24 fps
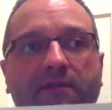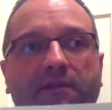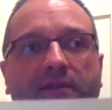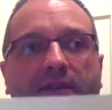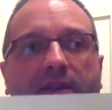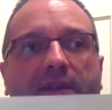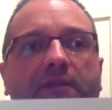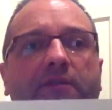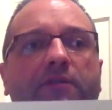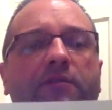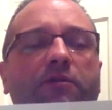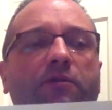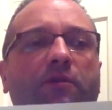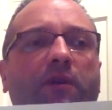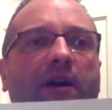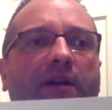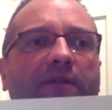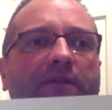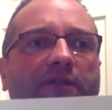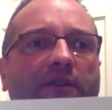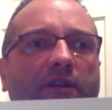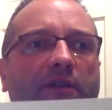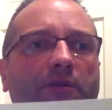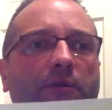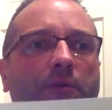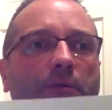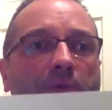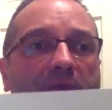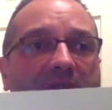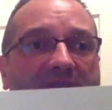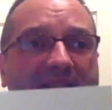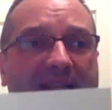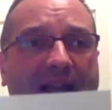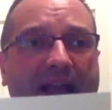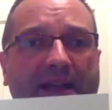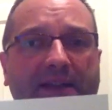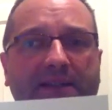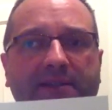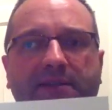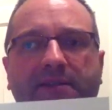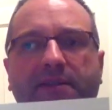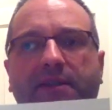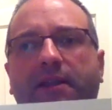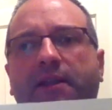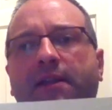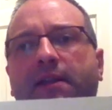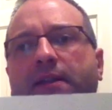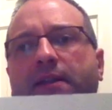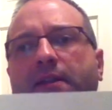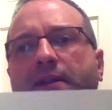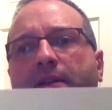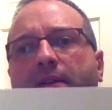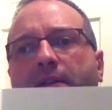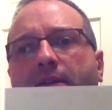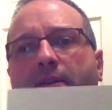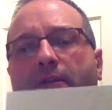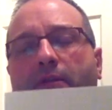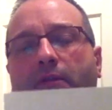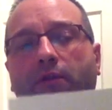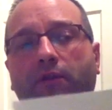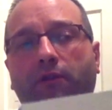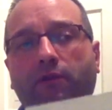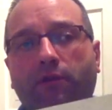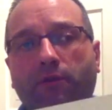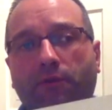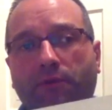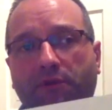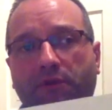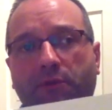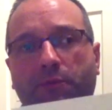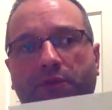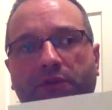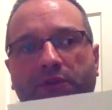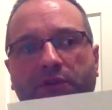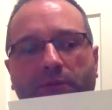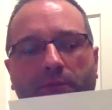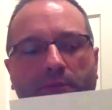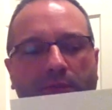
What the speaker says: then you have not resized it during the printing